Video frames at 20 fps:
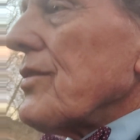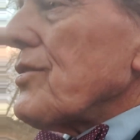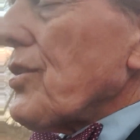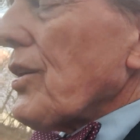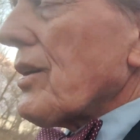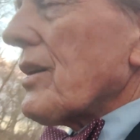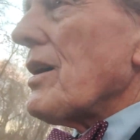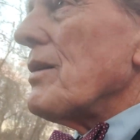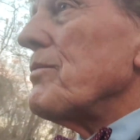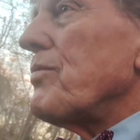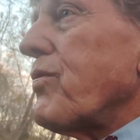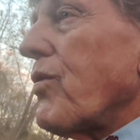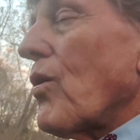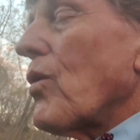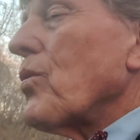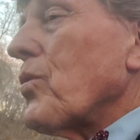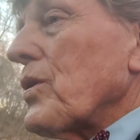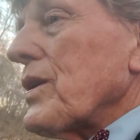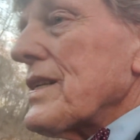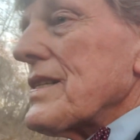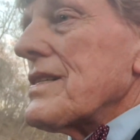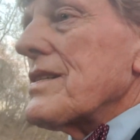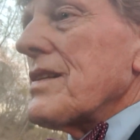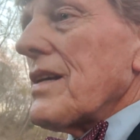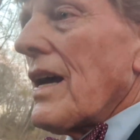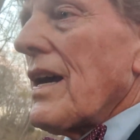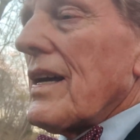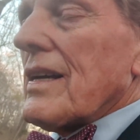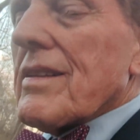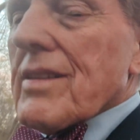to come forward and
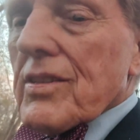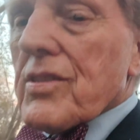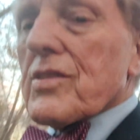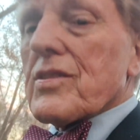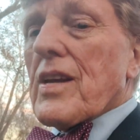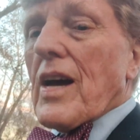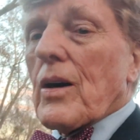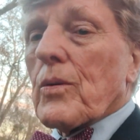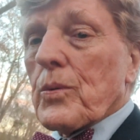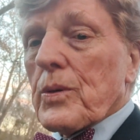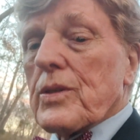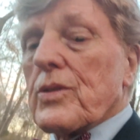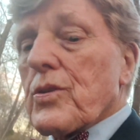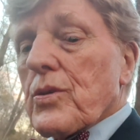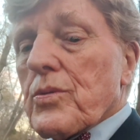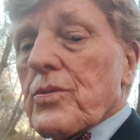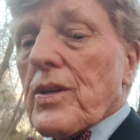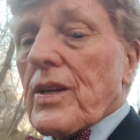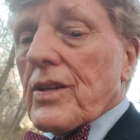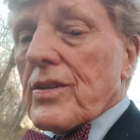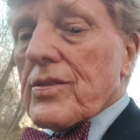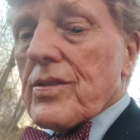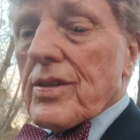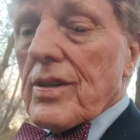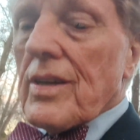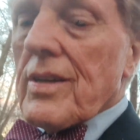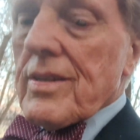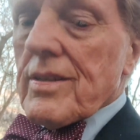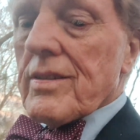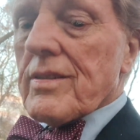say, this is how we do
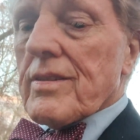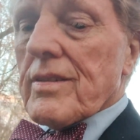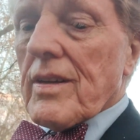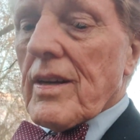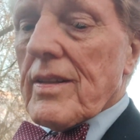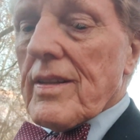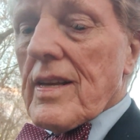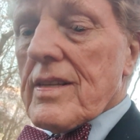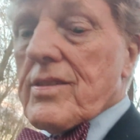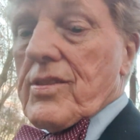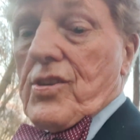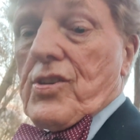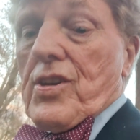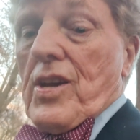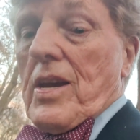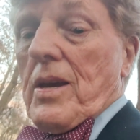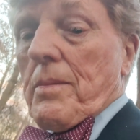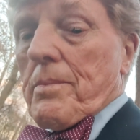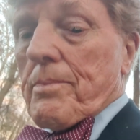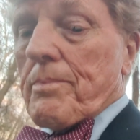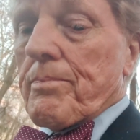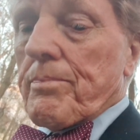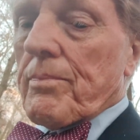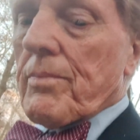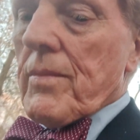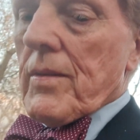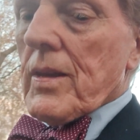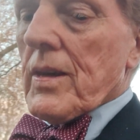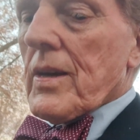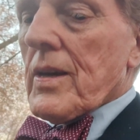this. And that's a shame.
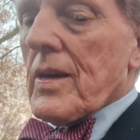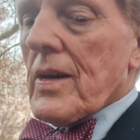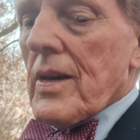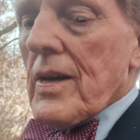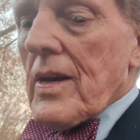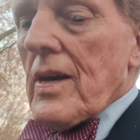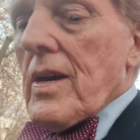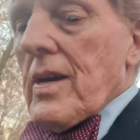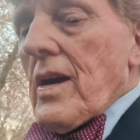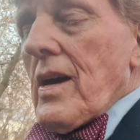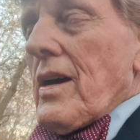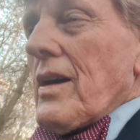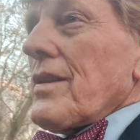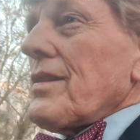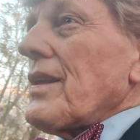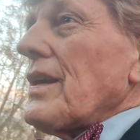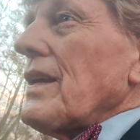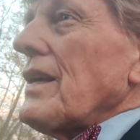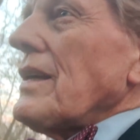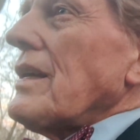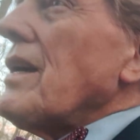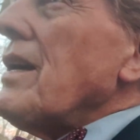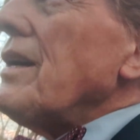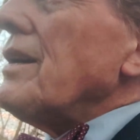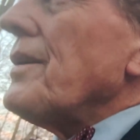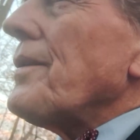The